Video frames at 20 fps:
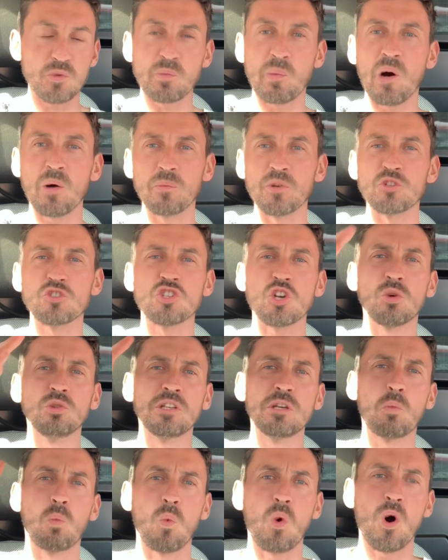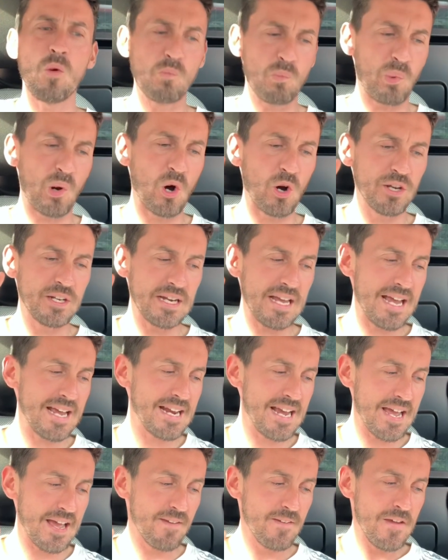spot, but there's only 1 point in
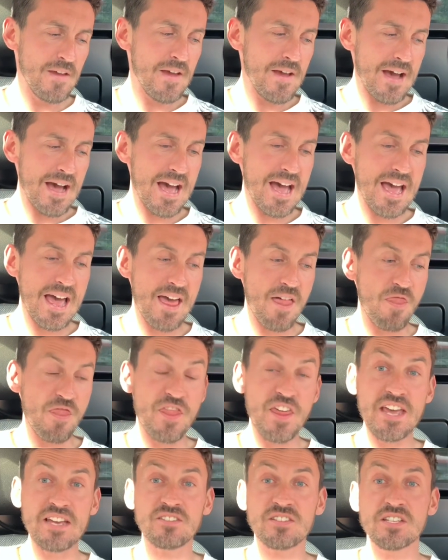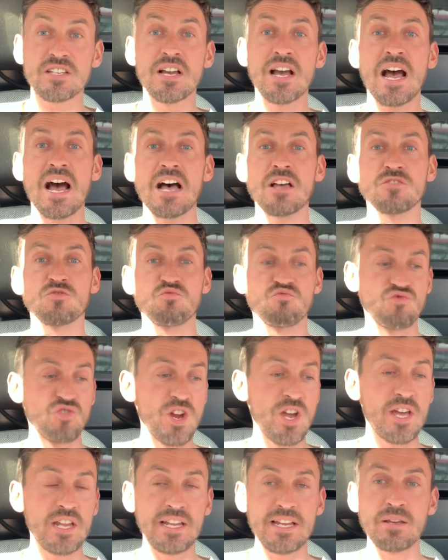it. This has
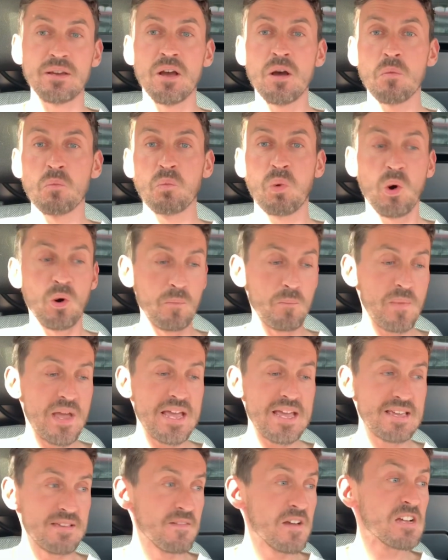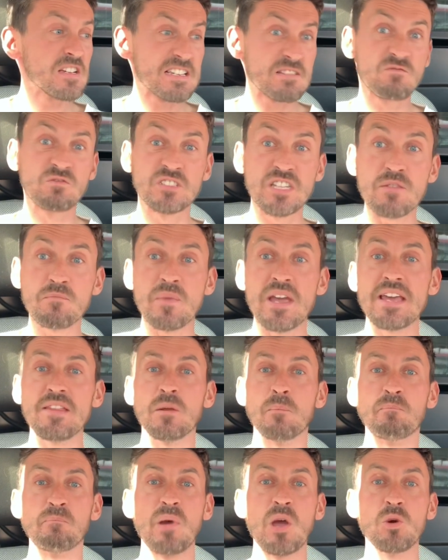really given me
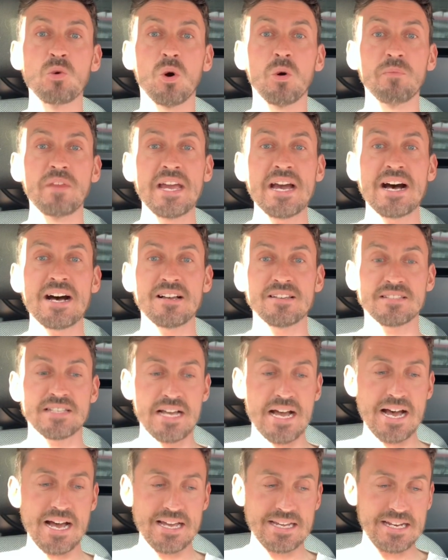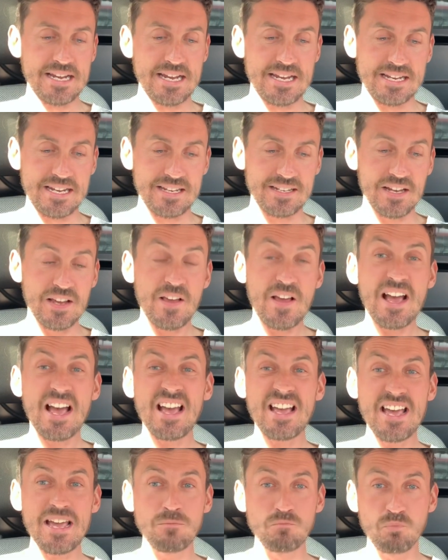the boot up the arse that I needed.
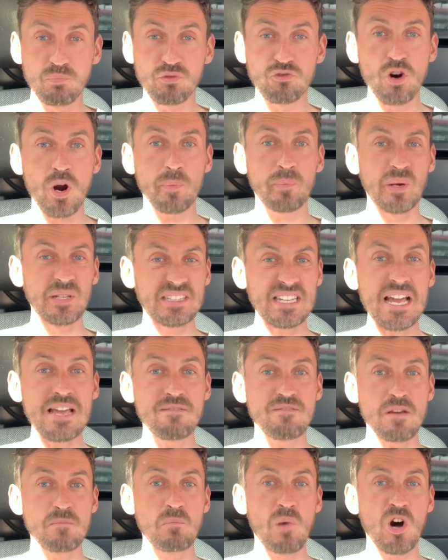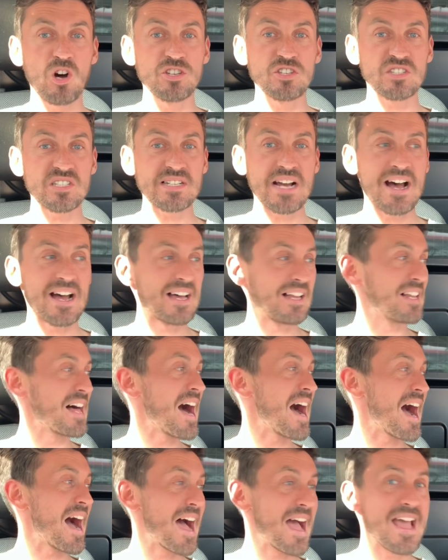In proper David Moyes style,
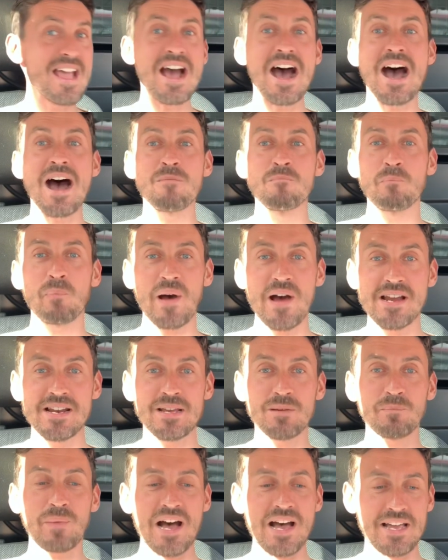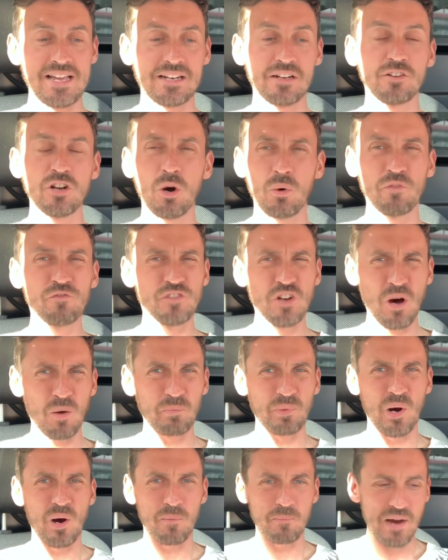I am panic buying. And no, I've not
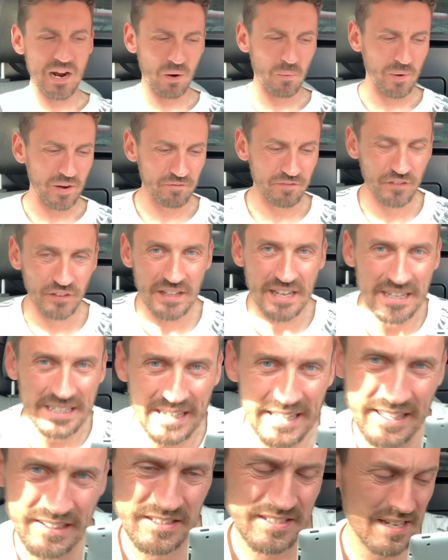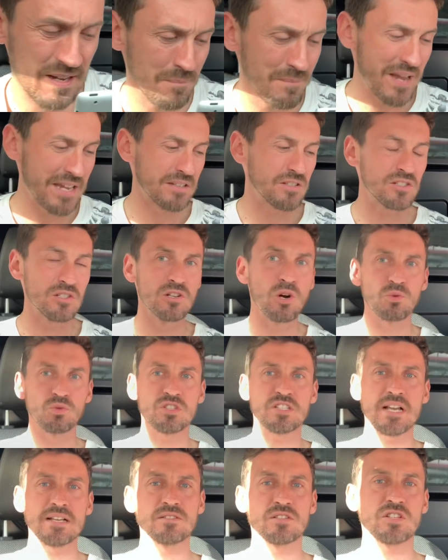brought Marouane Fellaini in because that makes no
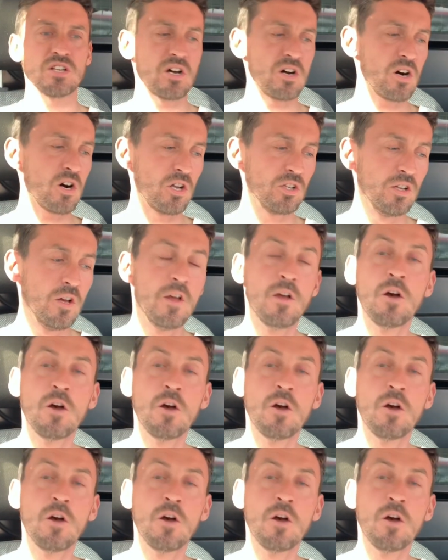sense at all.